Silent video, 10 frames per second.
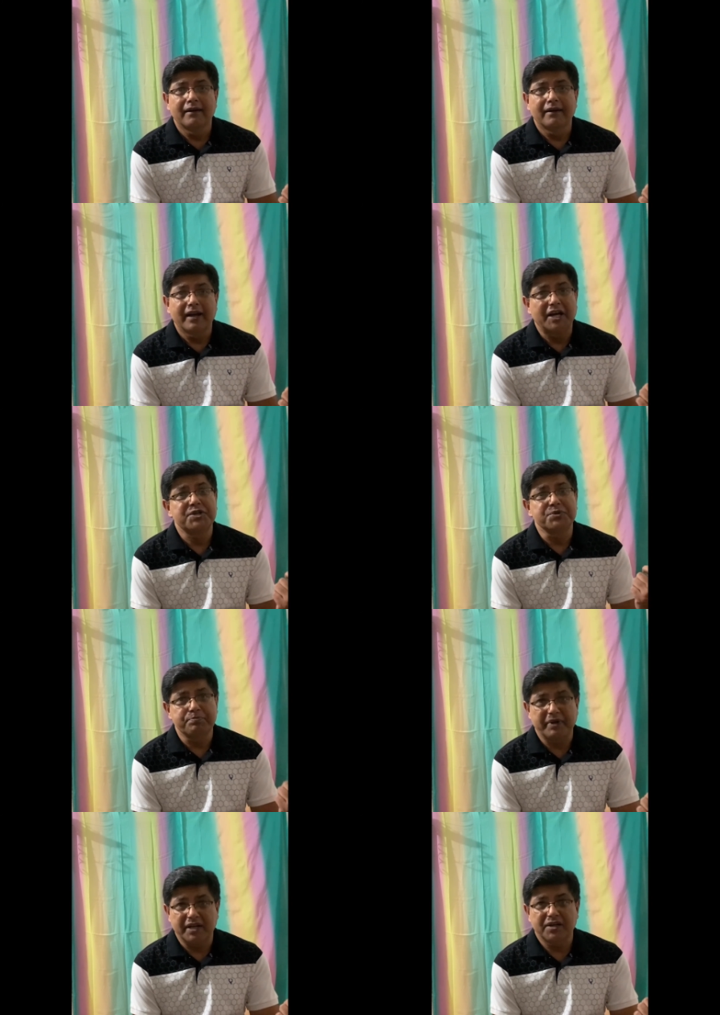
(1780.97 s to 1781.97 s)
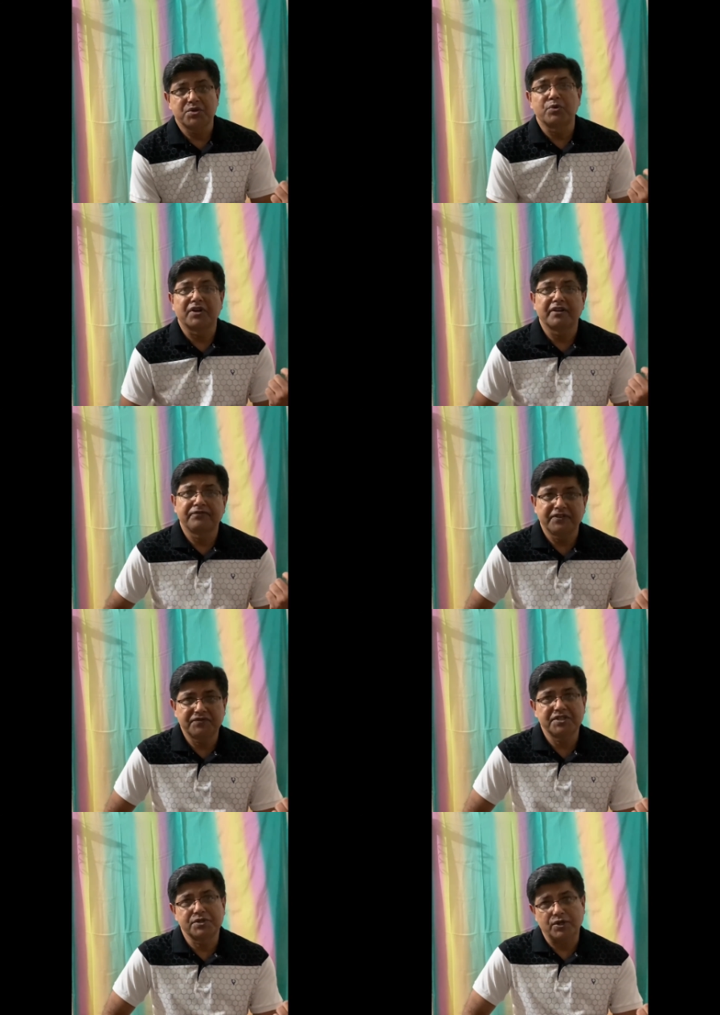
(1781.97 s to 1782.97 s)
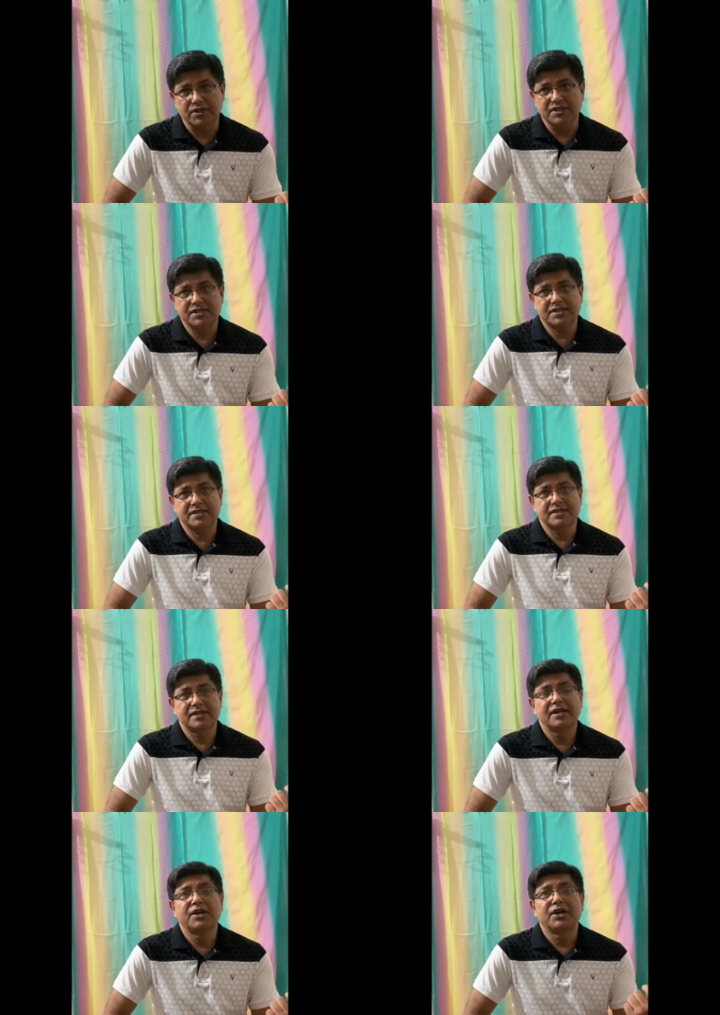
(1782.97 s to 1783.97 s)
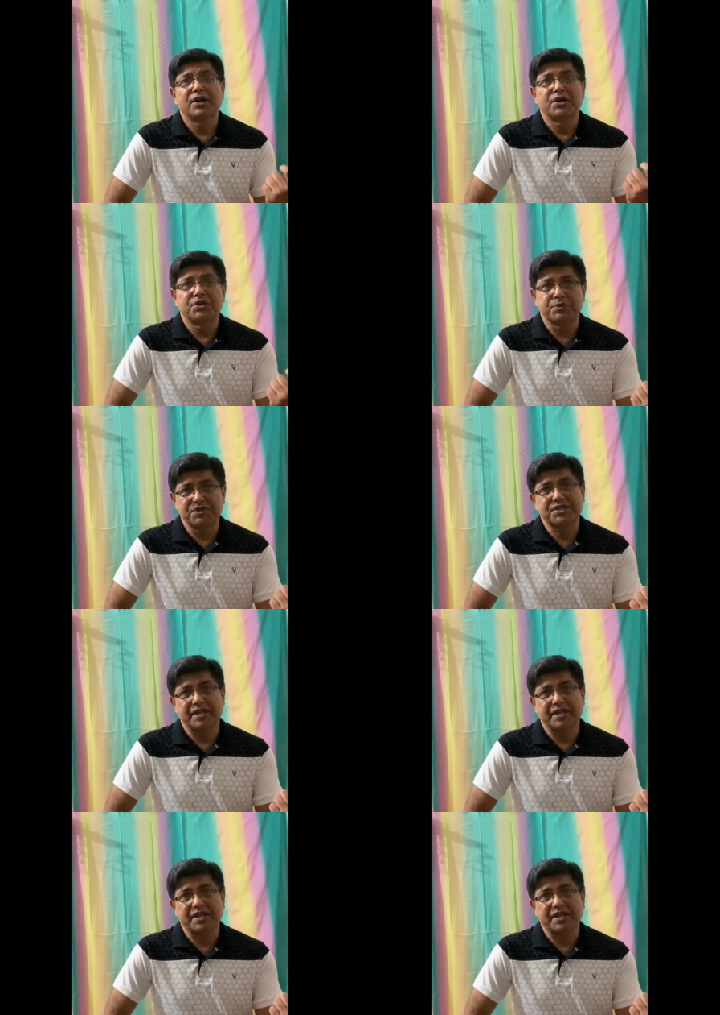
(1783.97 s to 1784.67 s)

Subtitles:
had to pay $250 to Mr.